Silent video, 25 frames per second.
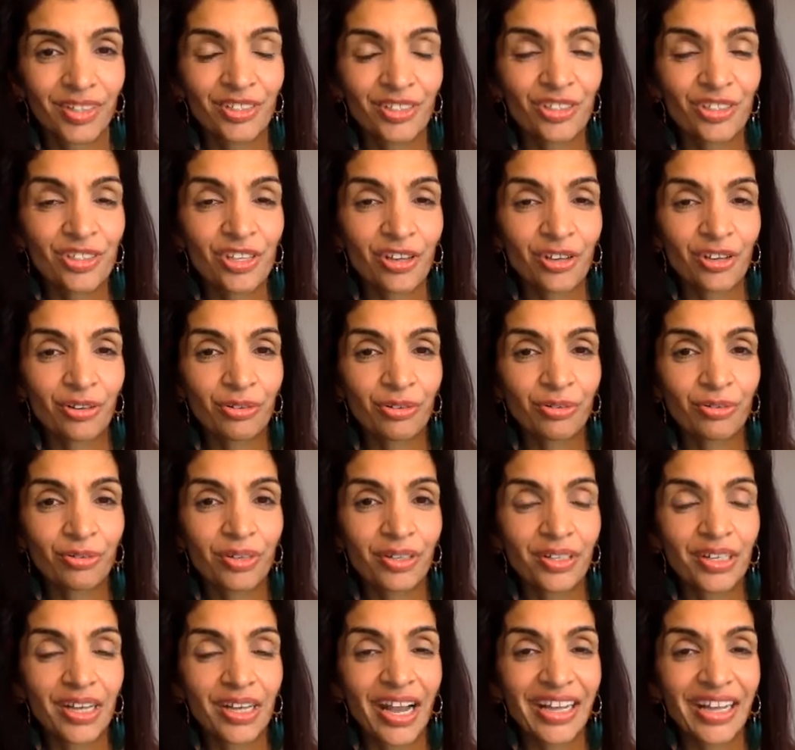So
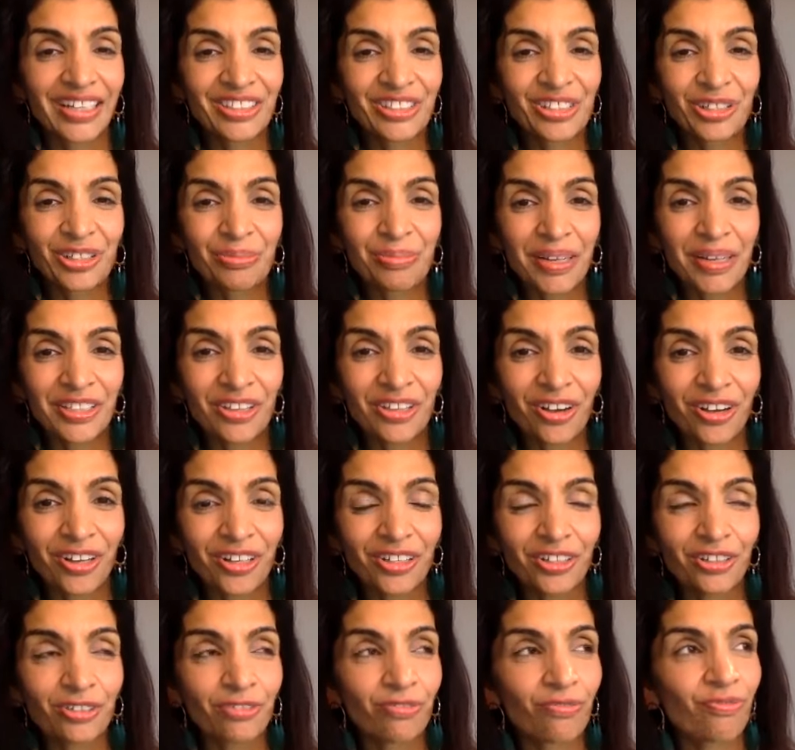I took my
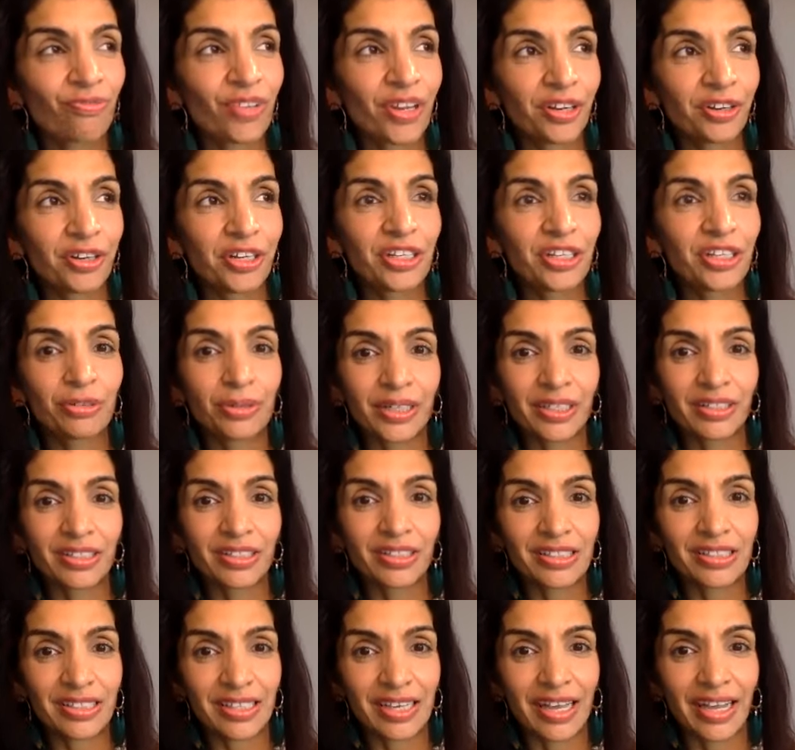daughter very
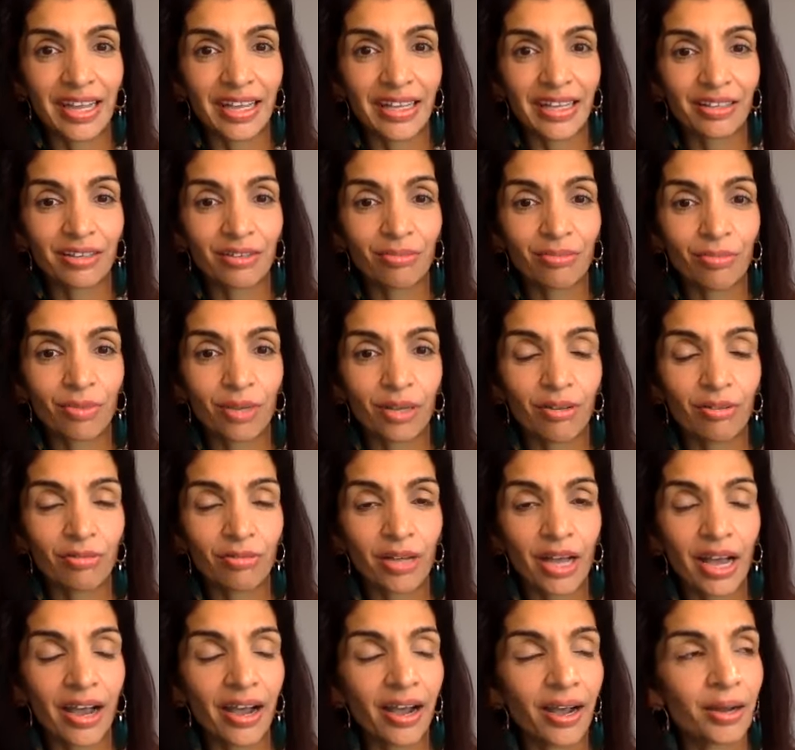quickly today.
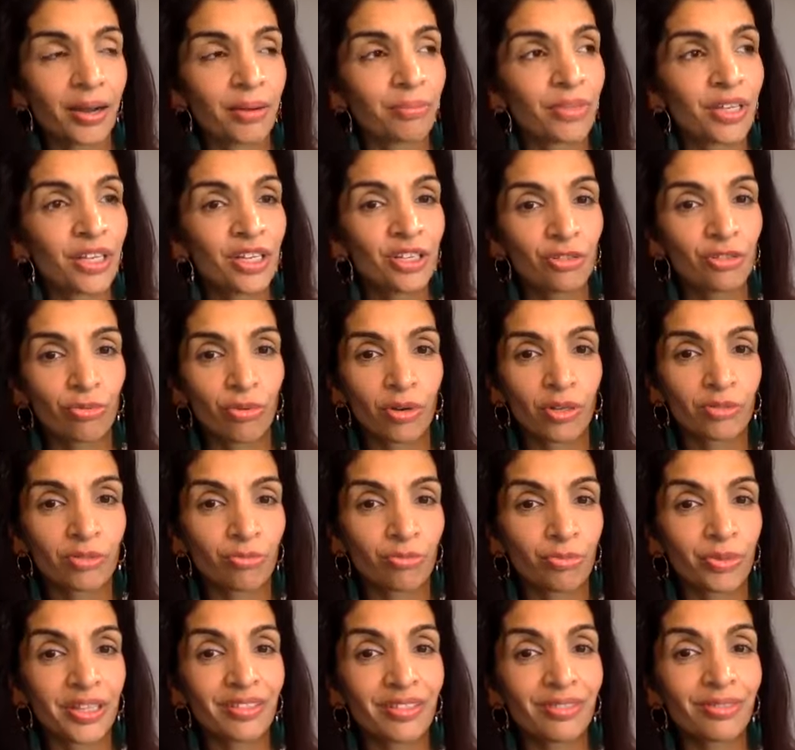Um,
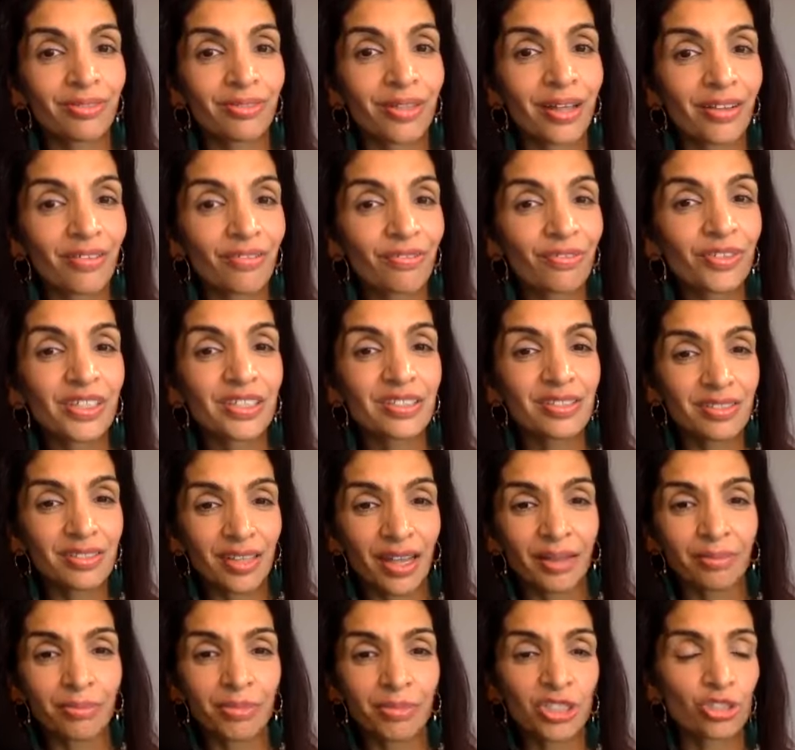we love
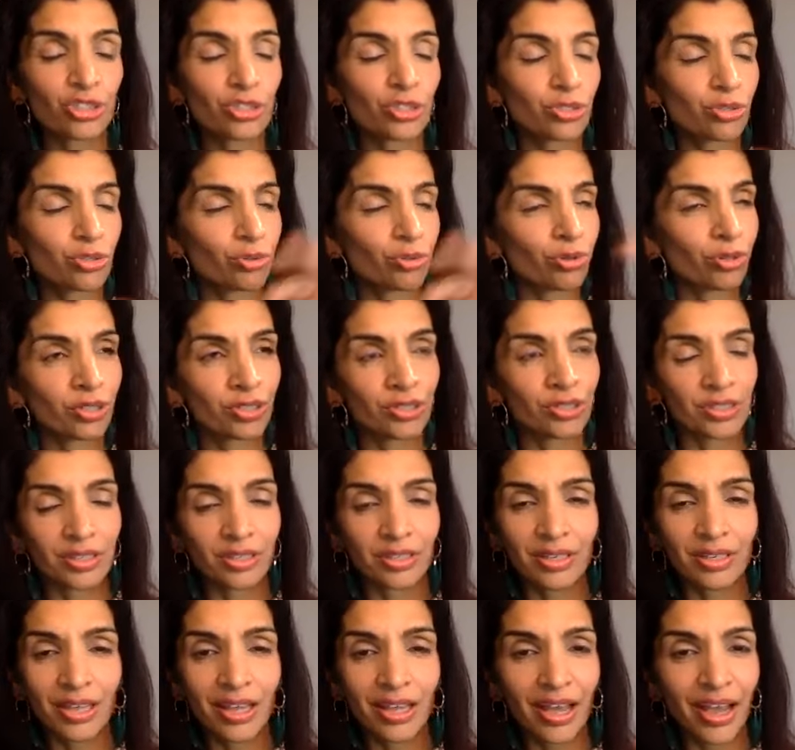consignment stores
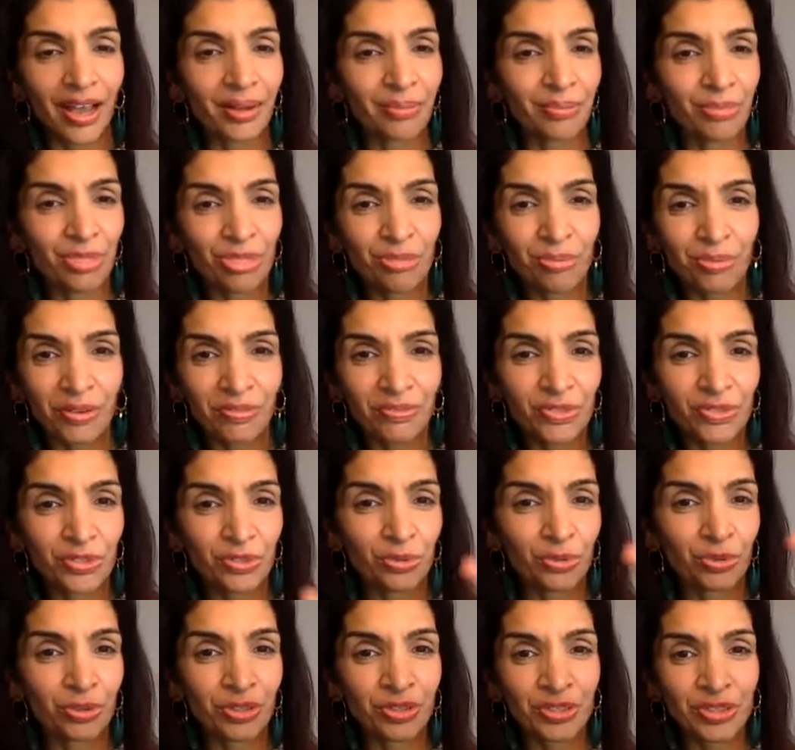and um, thrift
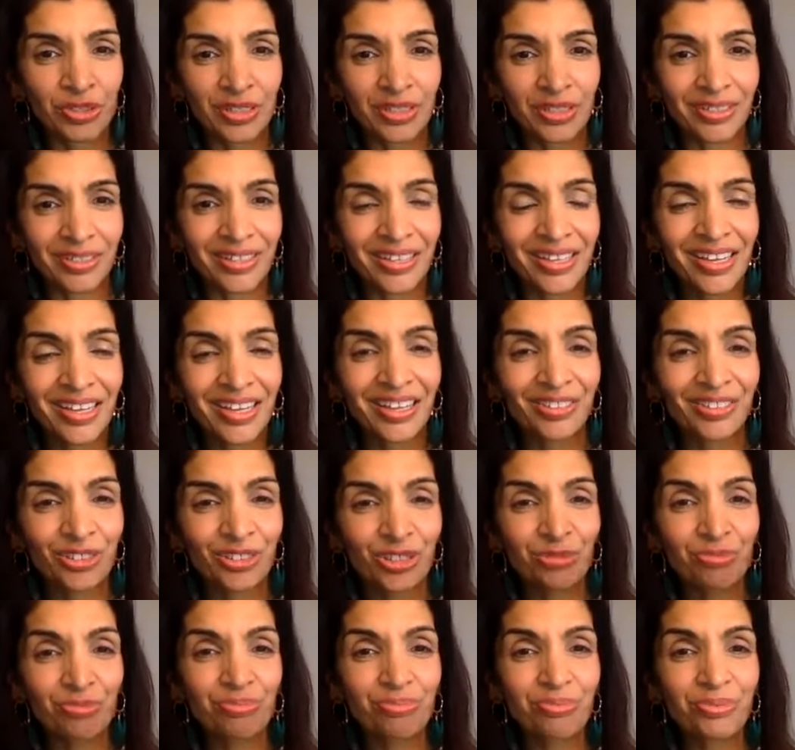stores, and
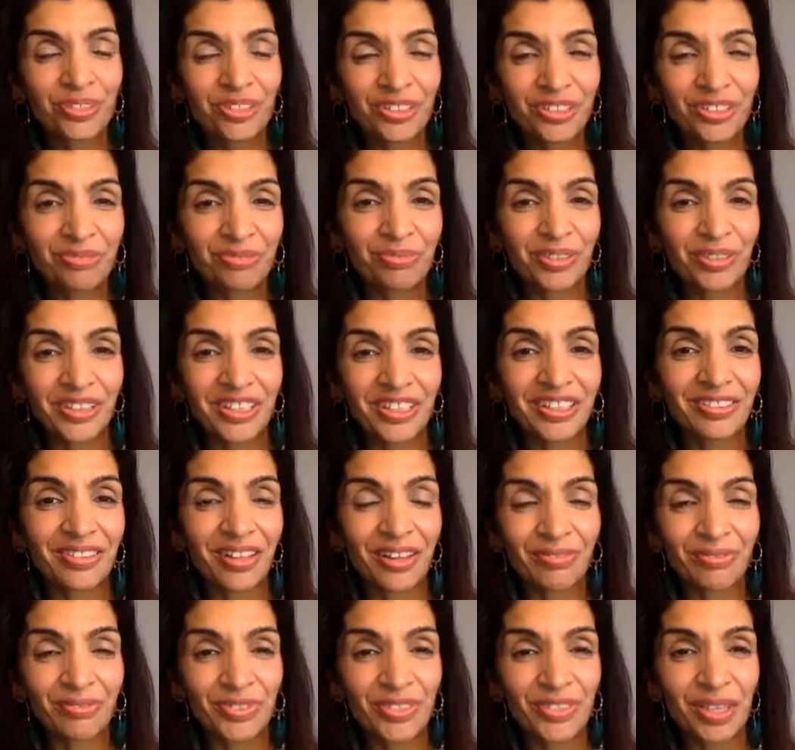she really, really
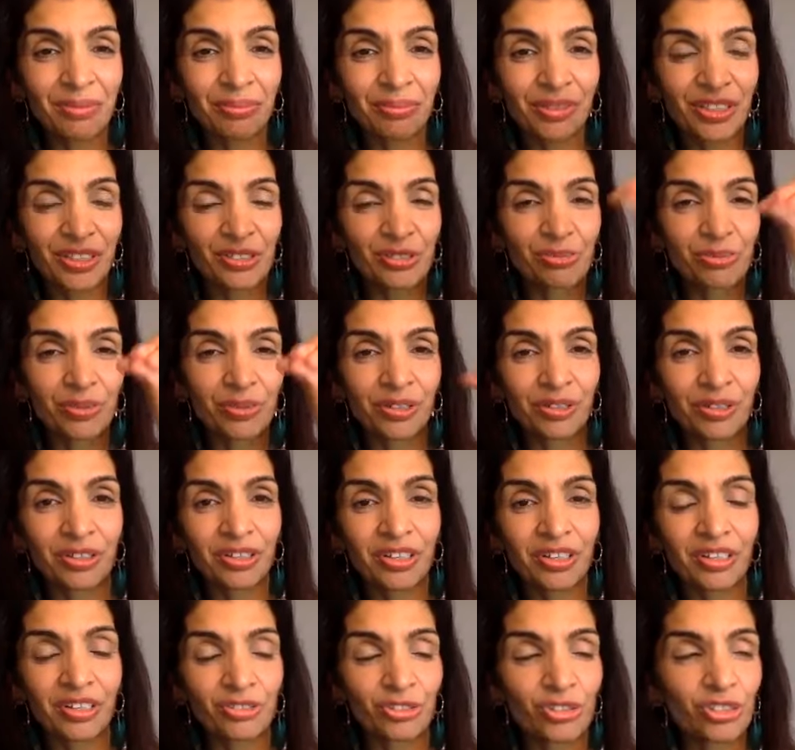loves them because
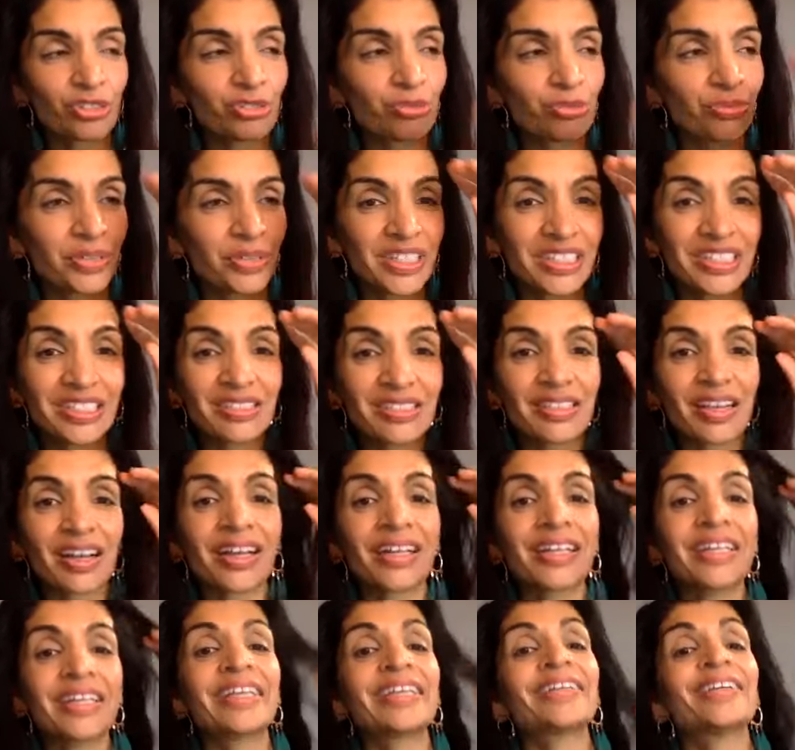we're she's
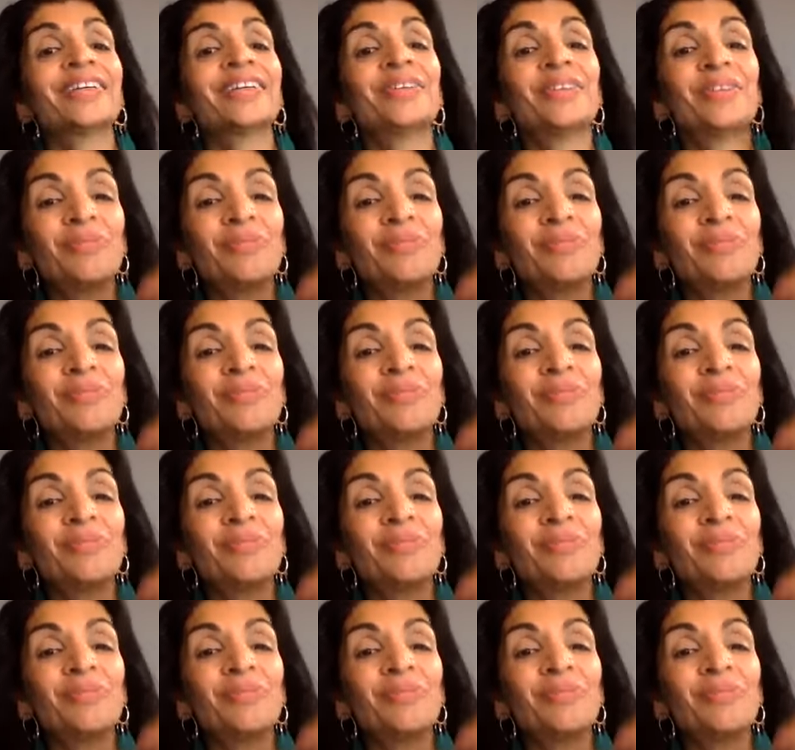redesigning.